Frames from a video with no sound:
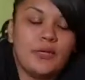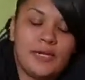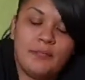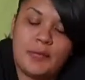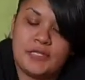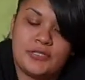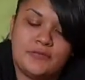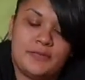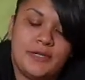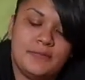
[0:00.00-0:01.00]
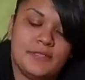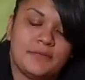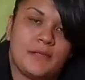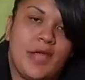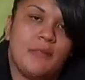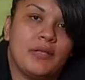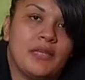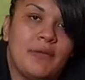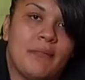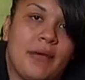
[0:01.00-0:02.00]
wooden picture frames. I bought
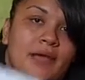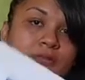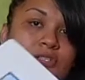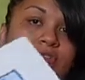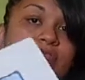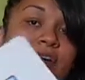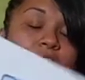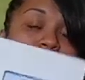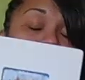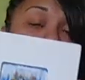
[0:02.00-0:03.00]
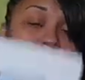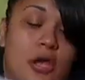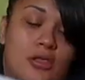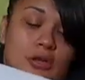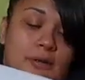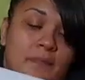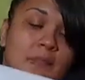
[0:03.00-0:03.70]
them at Michael's. They're a dollar.